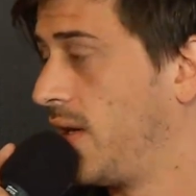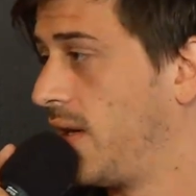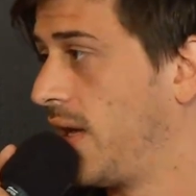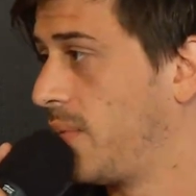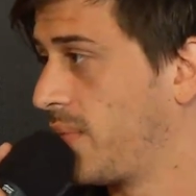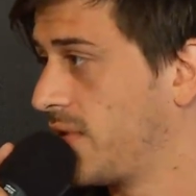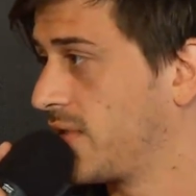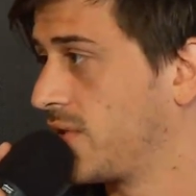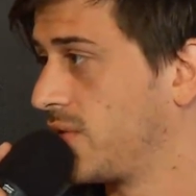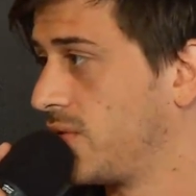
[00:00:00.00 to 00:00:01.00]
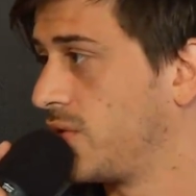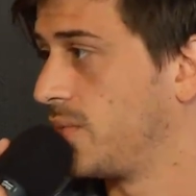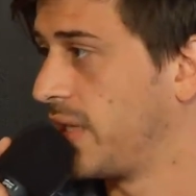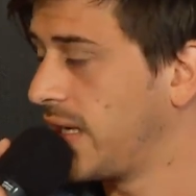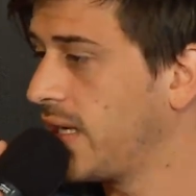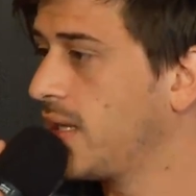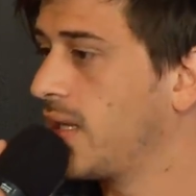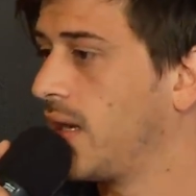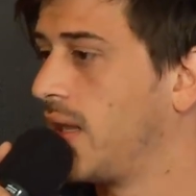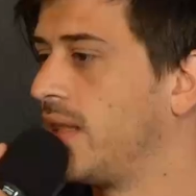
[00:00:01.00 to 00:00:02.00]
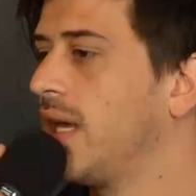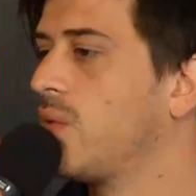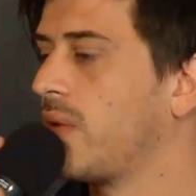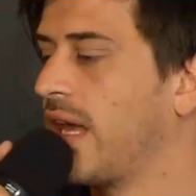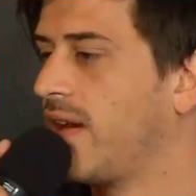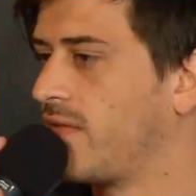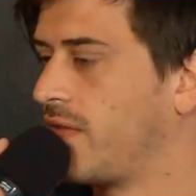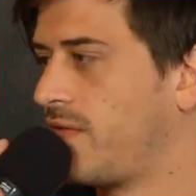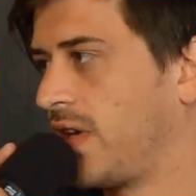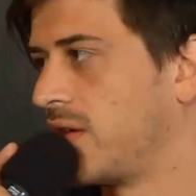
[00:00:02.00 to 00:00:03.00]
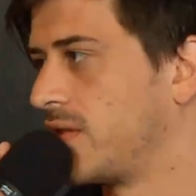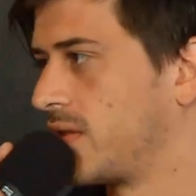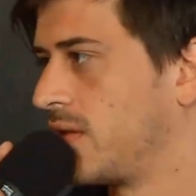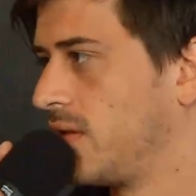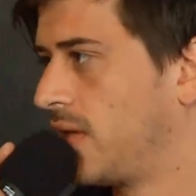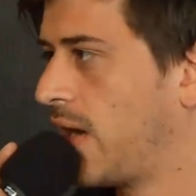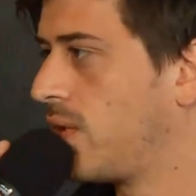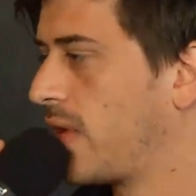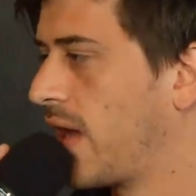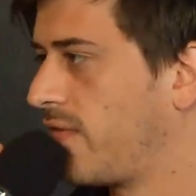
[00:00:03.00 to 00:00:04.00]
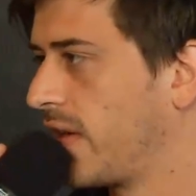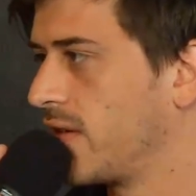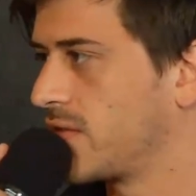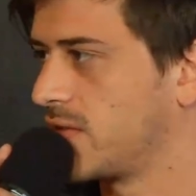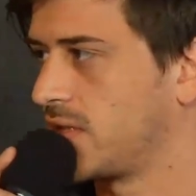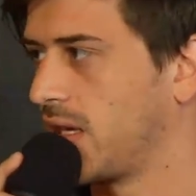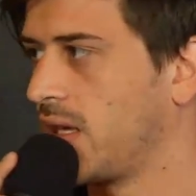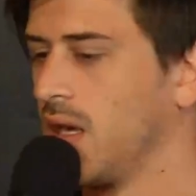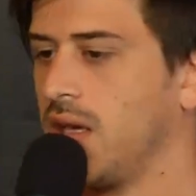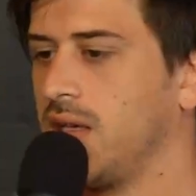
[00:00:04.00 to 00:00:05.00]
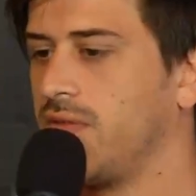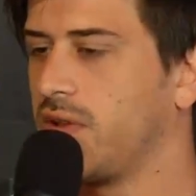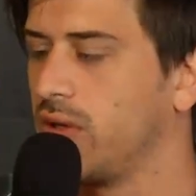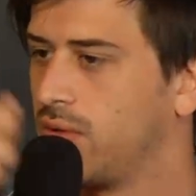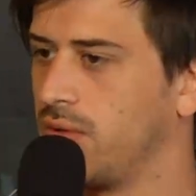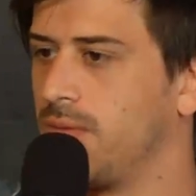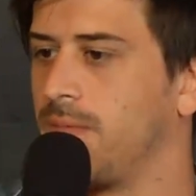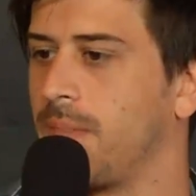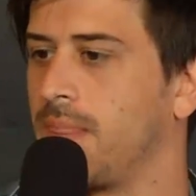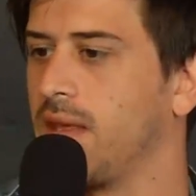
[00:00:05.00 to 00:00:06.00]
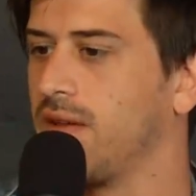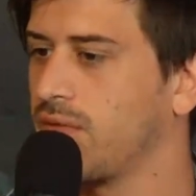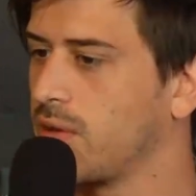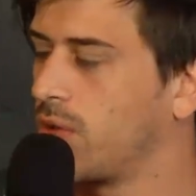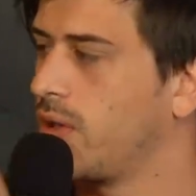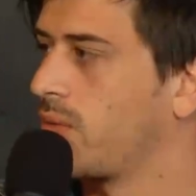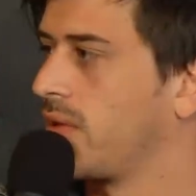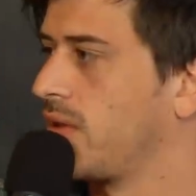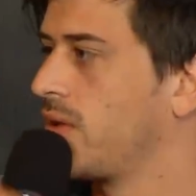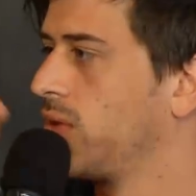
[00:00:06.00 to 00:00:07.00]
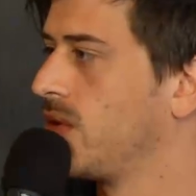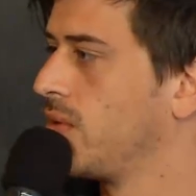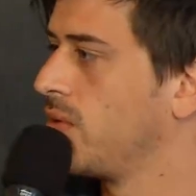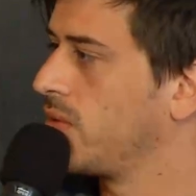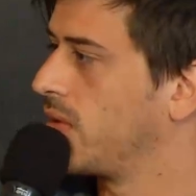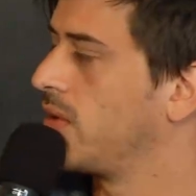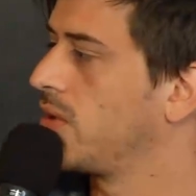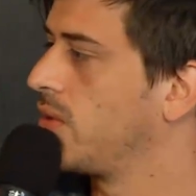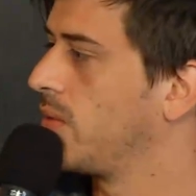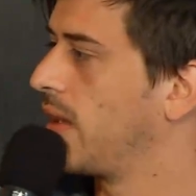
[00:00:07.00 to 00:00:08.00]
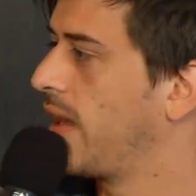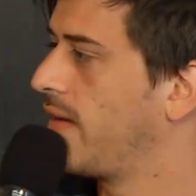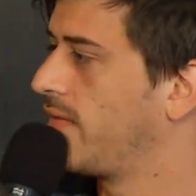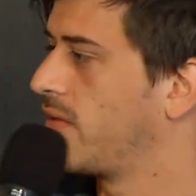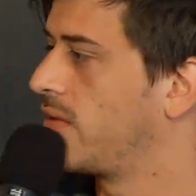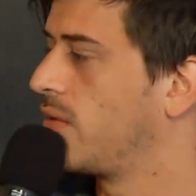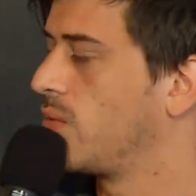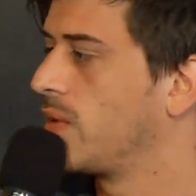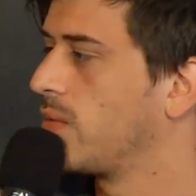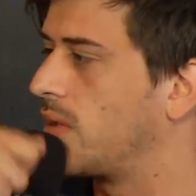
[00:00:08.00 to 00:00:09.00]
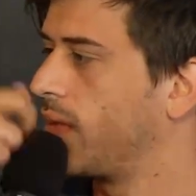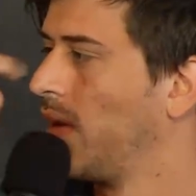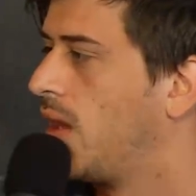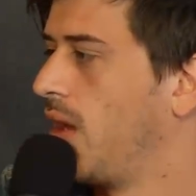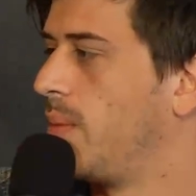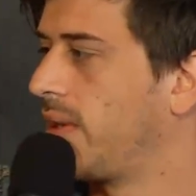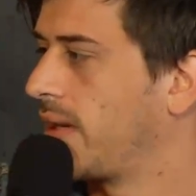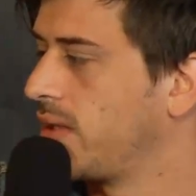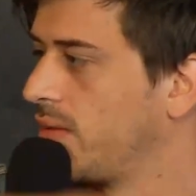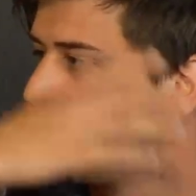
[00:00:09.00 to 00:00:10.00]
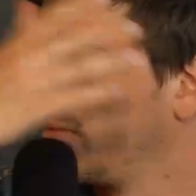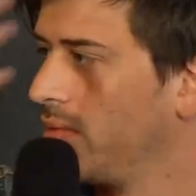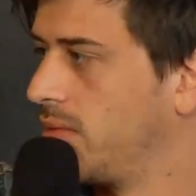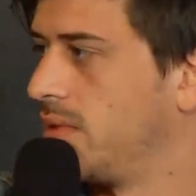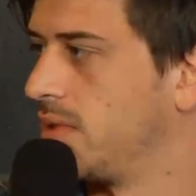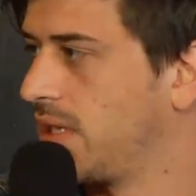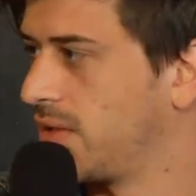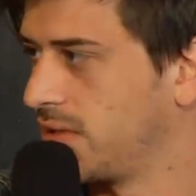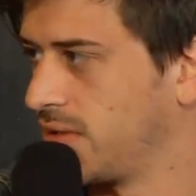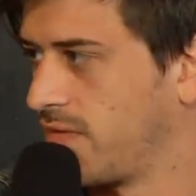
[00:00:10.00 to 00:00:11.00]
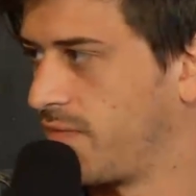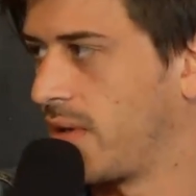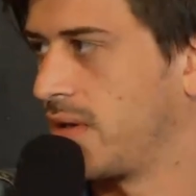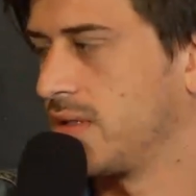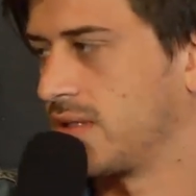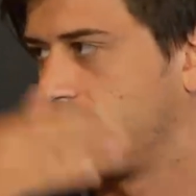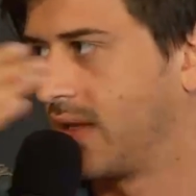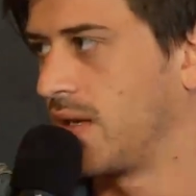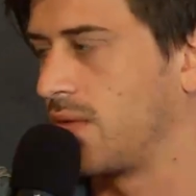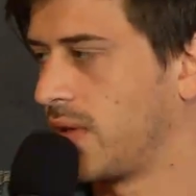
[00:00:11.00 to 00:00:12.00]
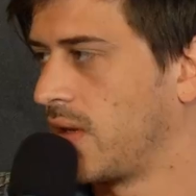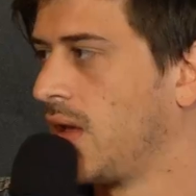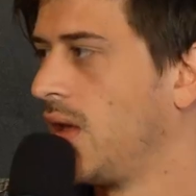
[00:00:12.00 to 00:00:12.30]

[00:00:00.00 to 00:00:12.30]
help us to to begin, and then we have figures. Now we have figures to say if you um, if we work with you, you will have we will buy you thousands of bottles, and they will